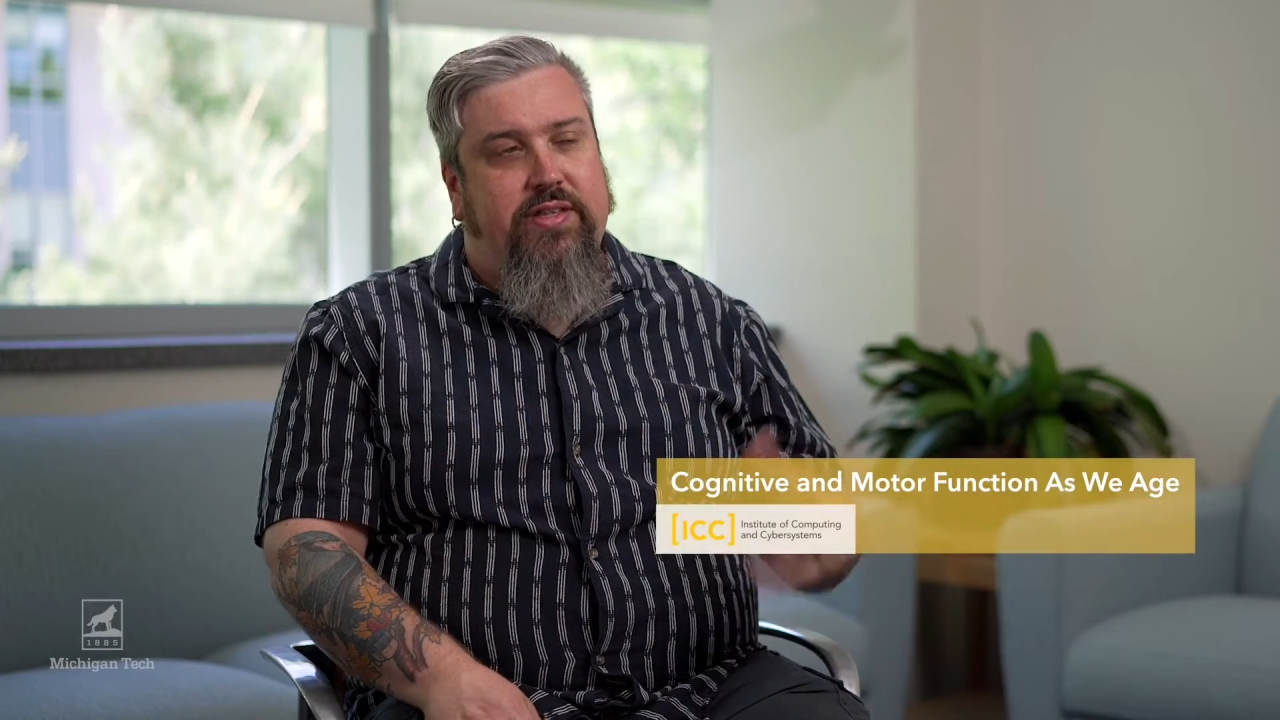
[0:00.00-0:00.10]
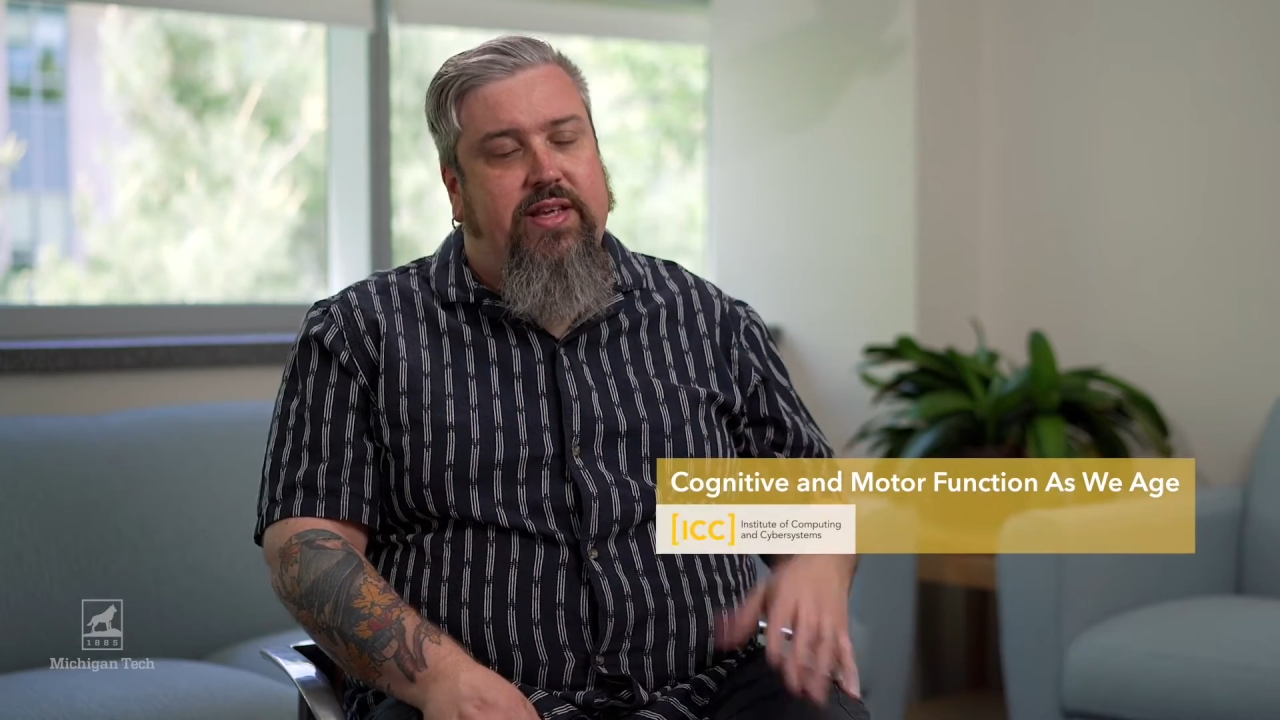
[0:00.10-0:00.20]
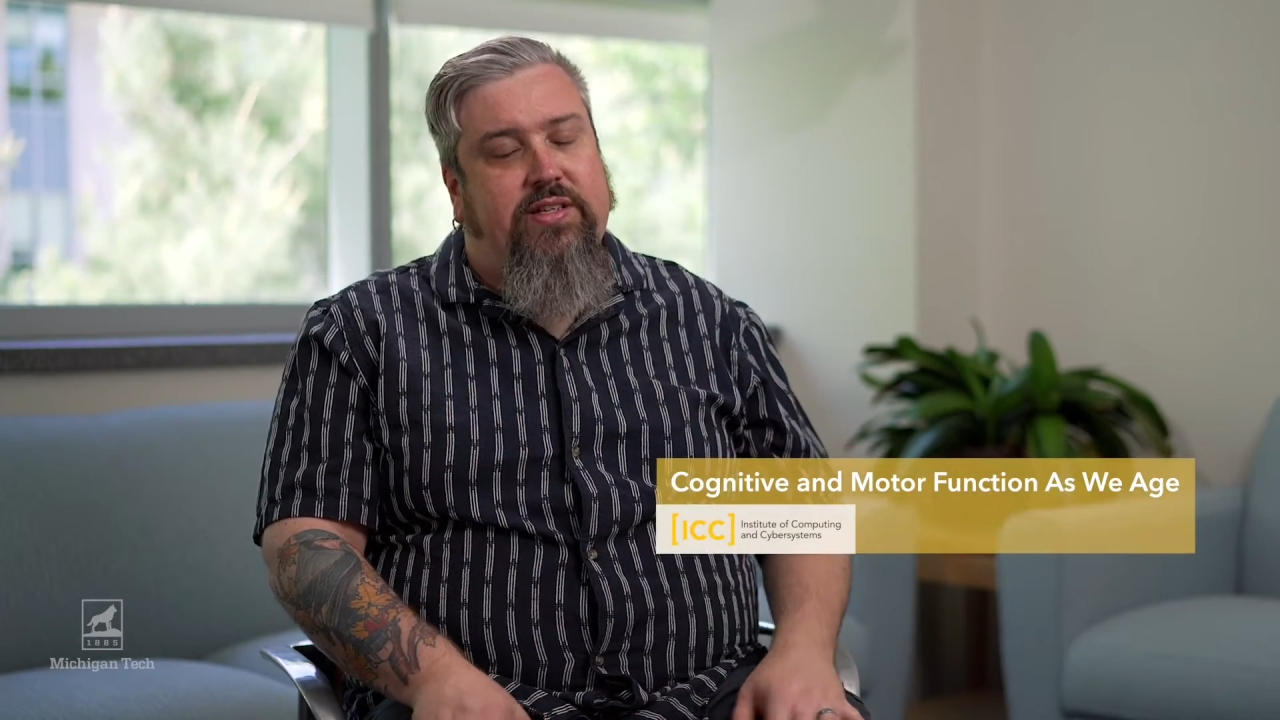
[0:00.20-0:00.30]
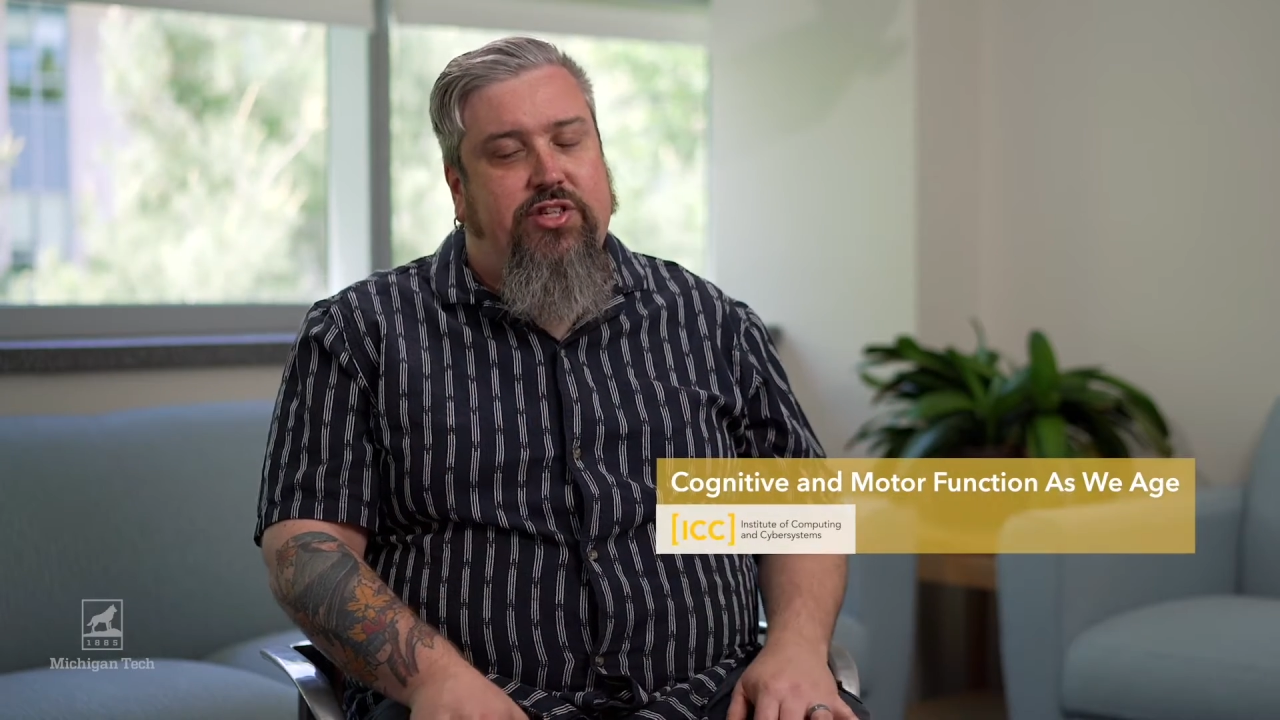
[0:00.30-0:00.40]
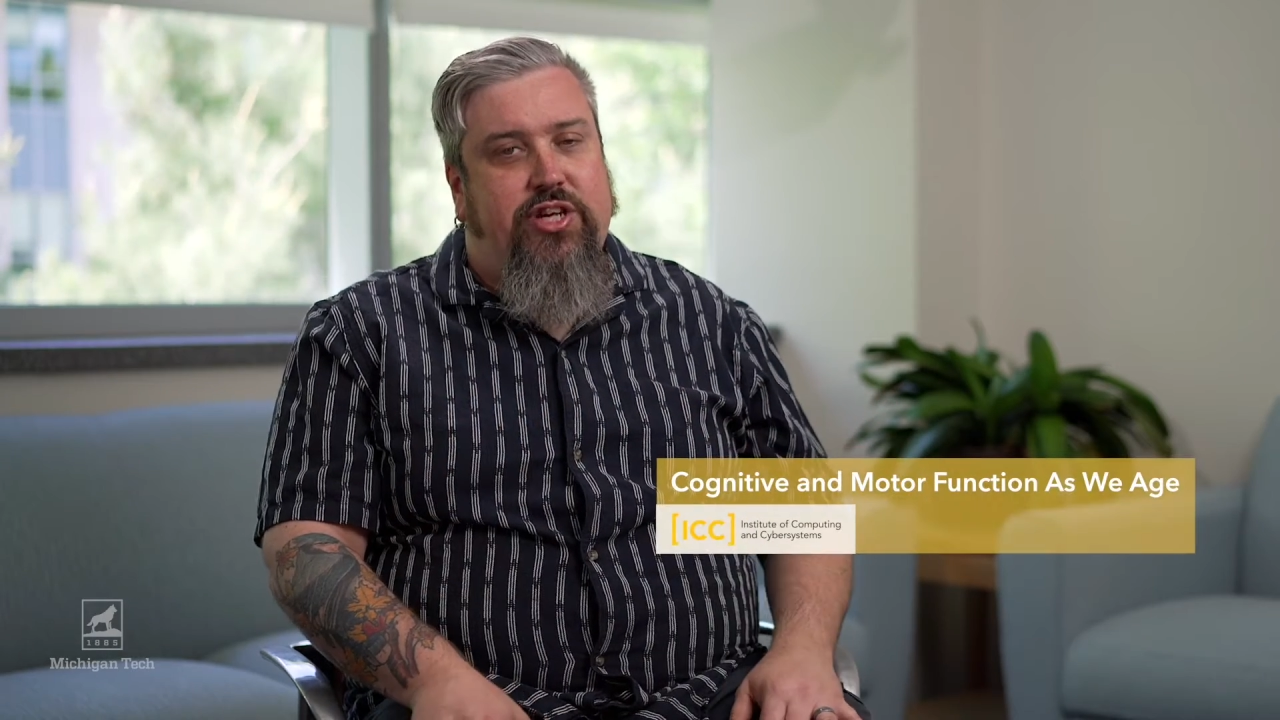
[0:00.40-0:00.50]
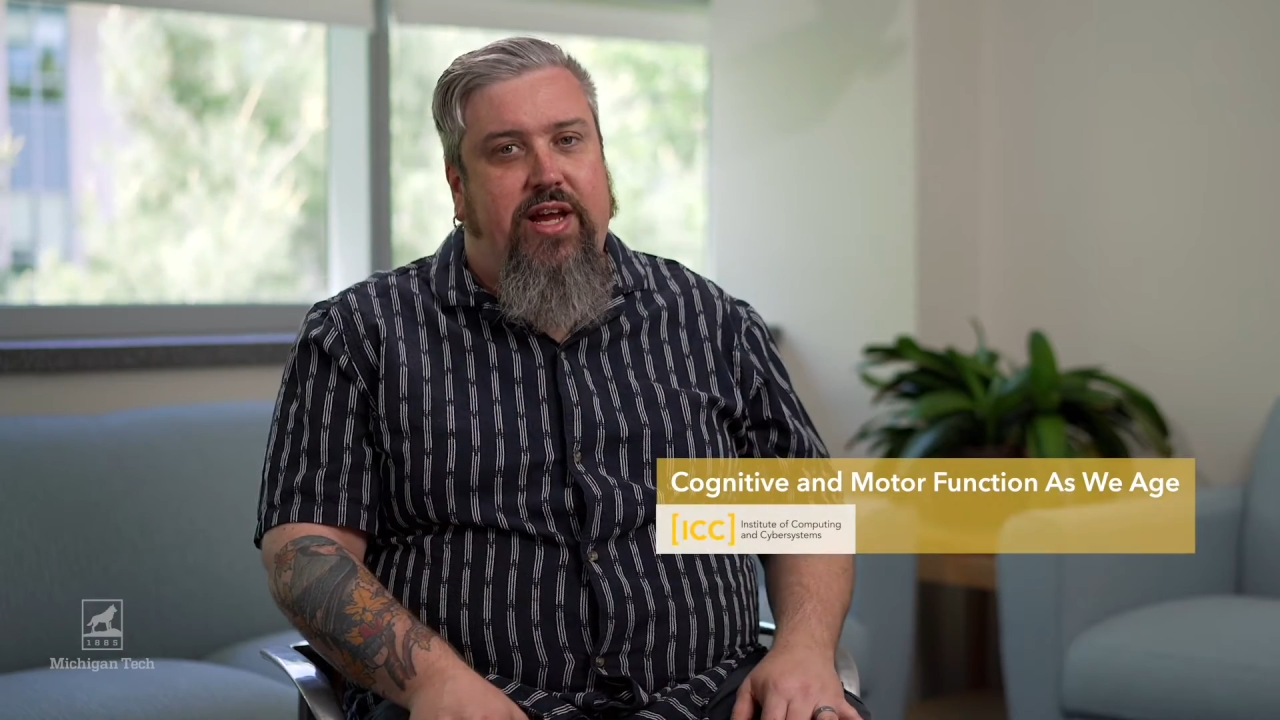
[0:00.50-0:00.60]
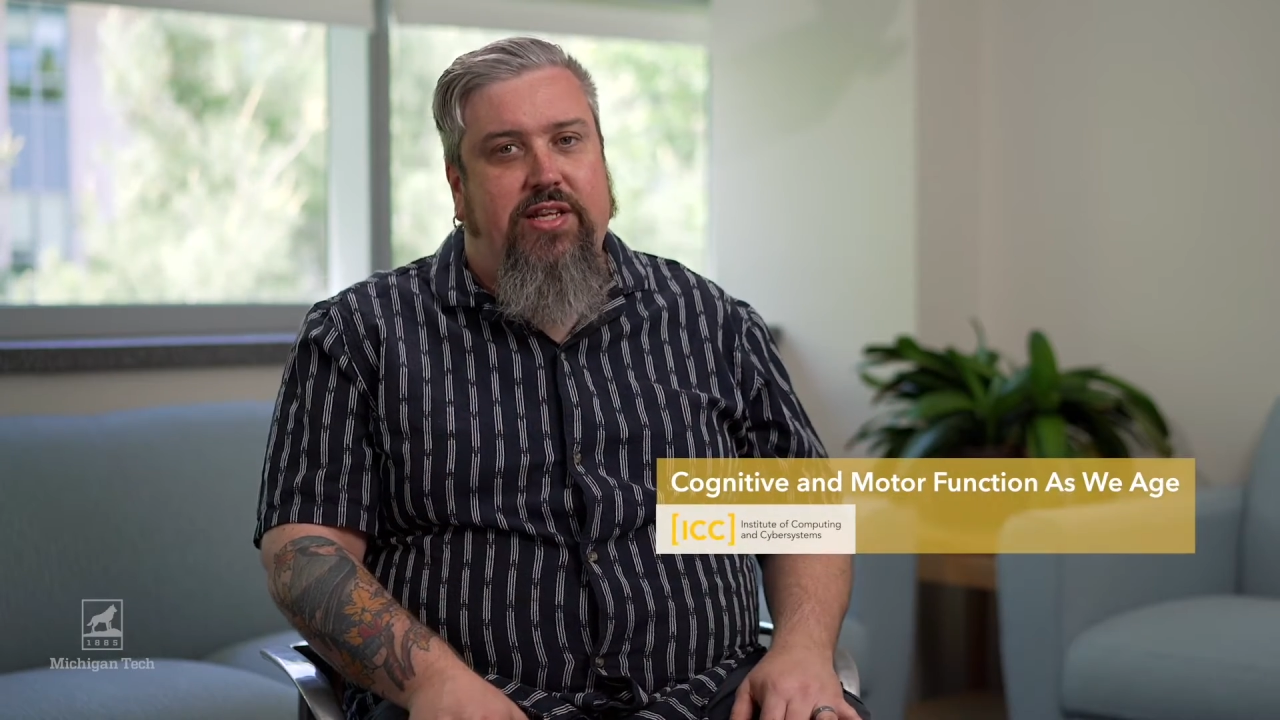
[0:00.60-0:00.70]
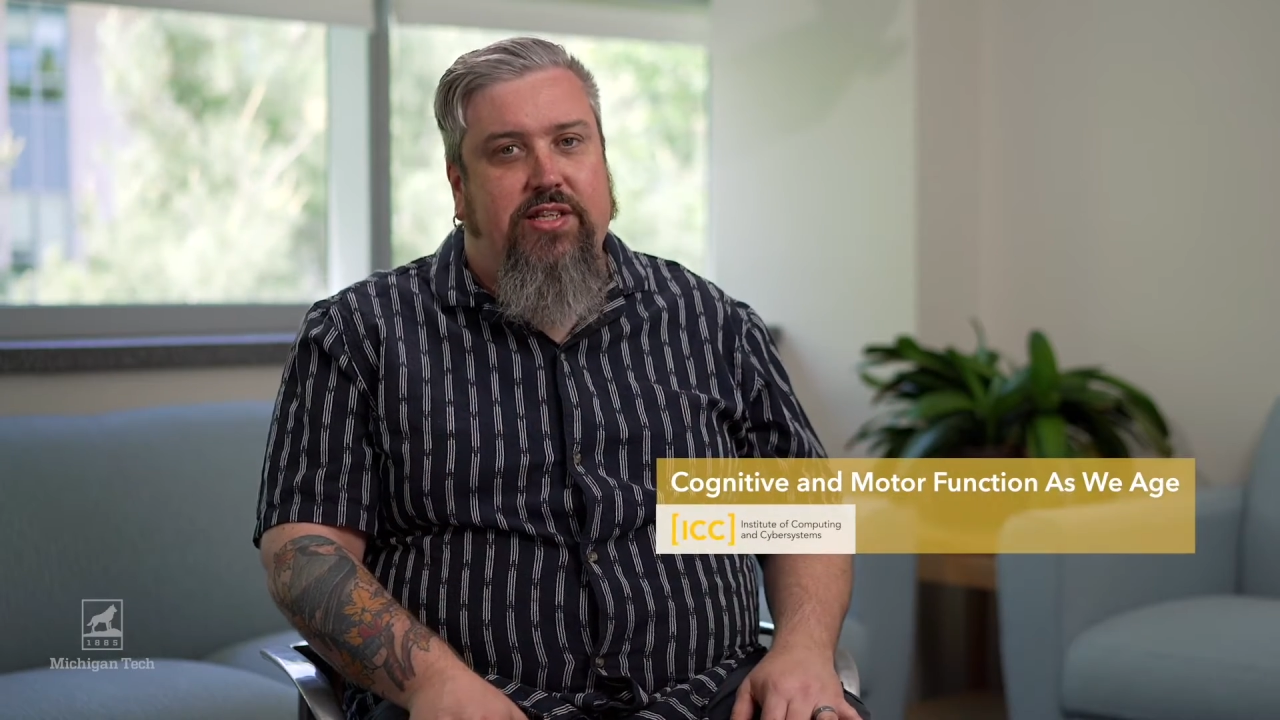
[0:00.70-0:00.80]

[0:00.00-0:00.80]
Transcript: things change